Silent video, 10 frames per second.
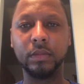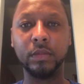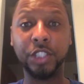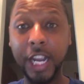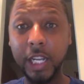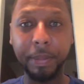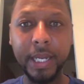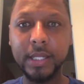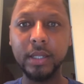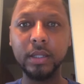Jacob
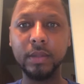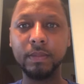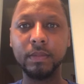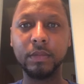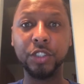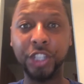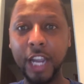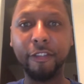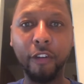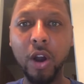Eason? Jake
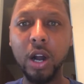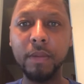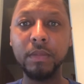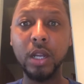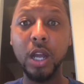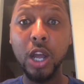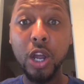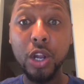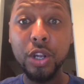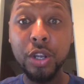Fromm?
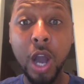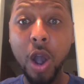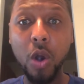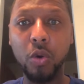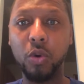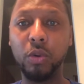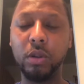No.